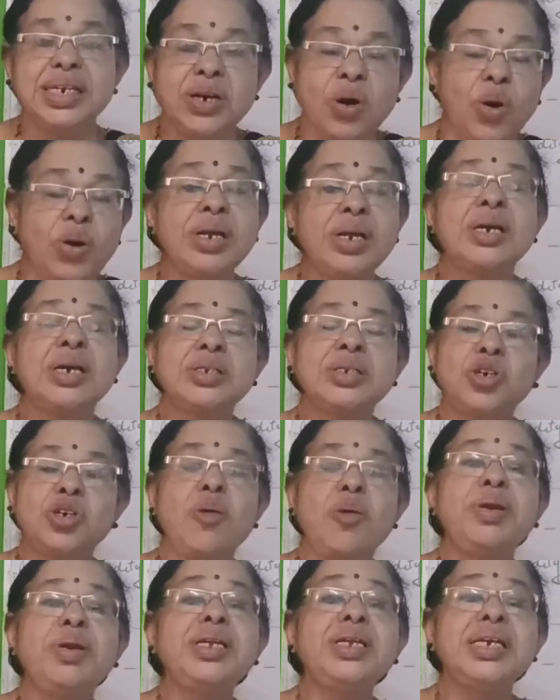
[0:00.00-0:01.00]
or
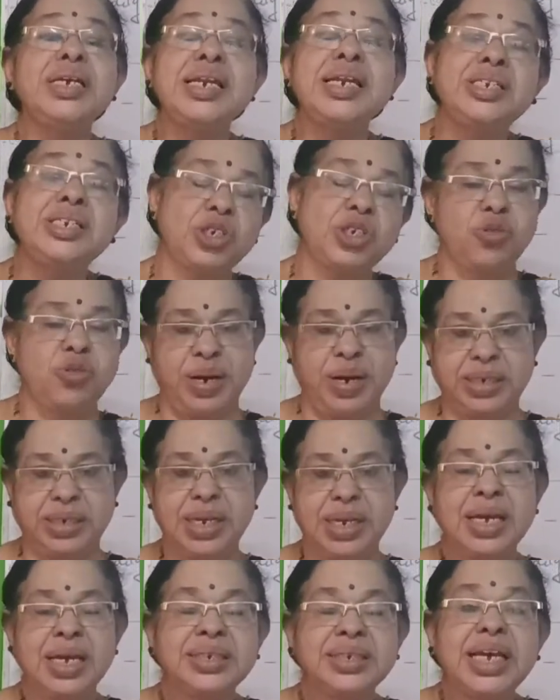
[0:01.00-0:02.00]
so many instruments,